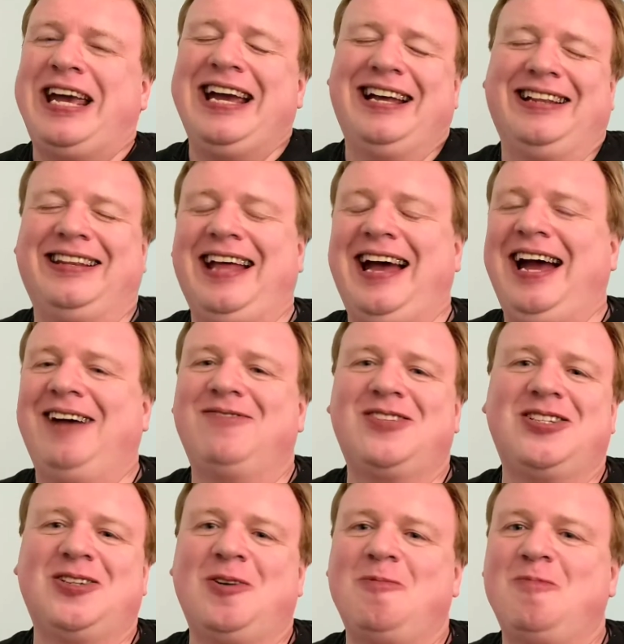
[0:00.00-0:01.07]
laughed so
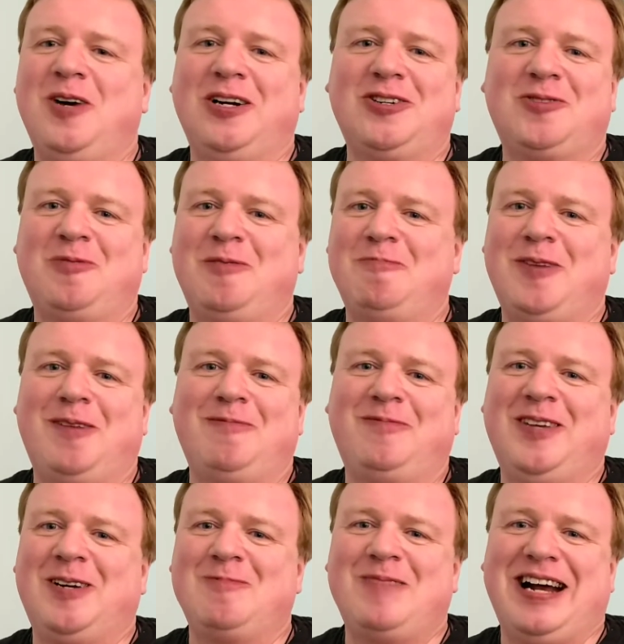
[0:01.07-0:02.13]
much when Mom fell
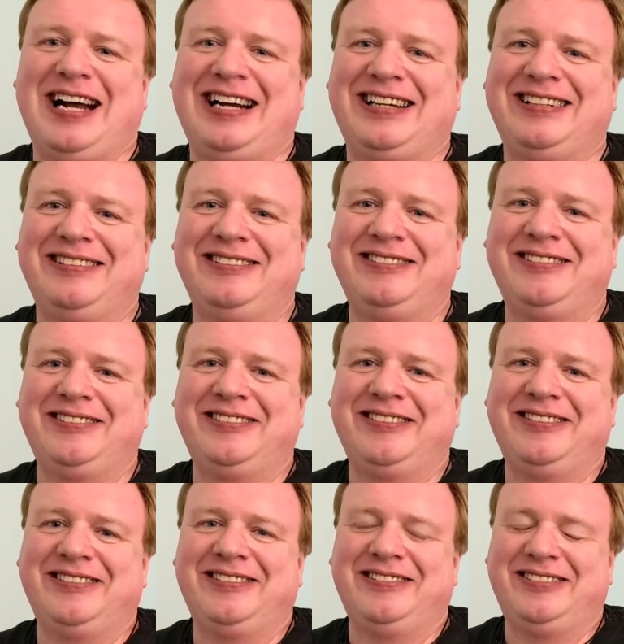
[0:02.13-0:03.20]
back.
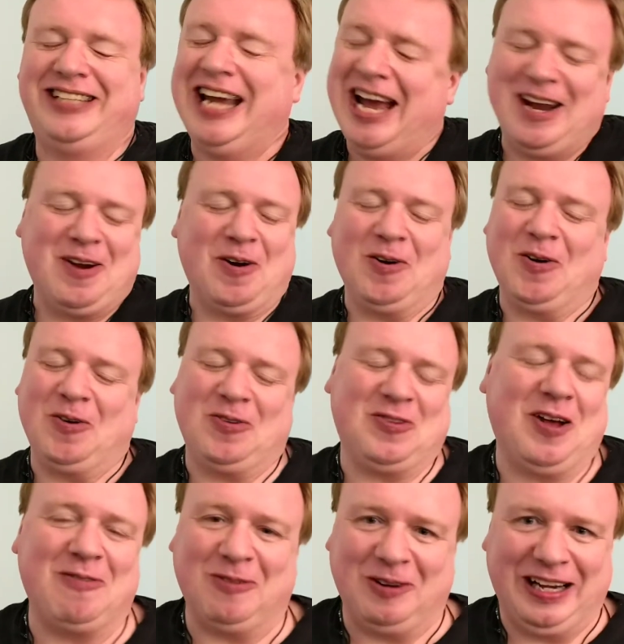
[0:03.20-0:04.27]
She hadn't hurt herself or
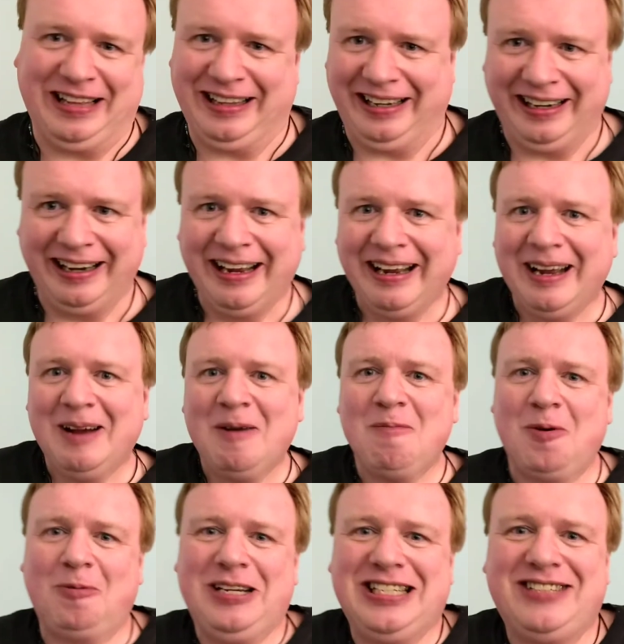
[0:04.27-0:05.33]
anything. But we
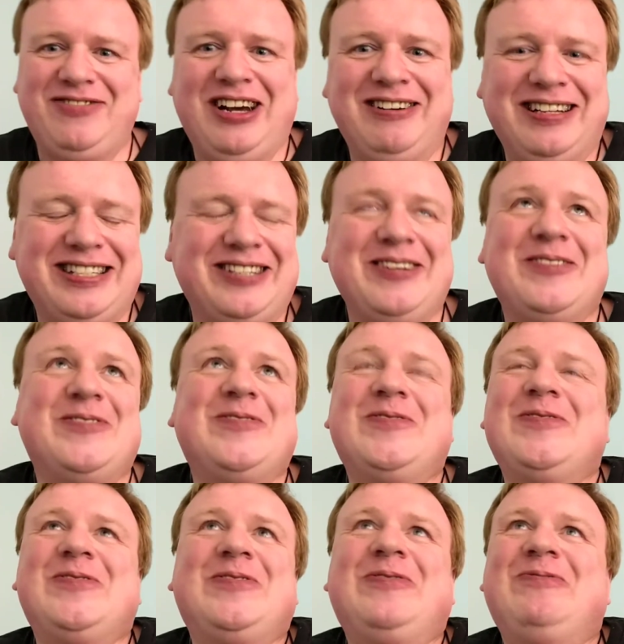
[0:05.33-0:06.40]
just found it so
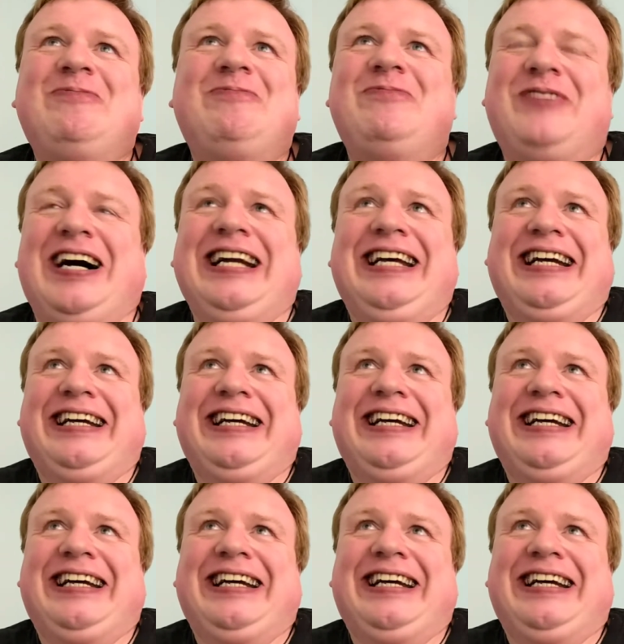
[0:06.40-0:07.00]
funny.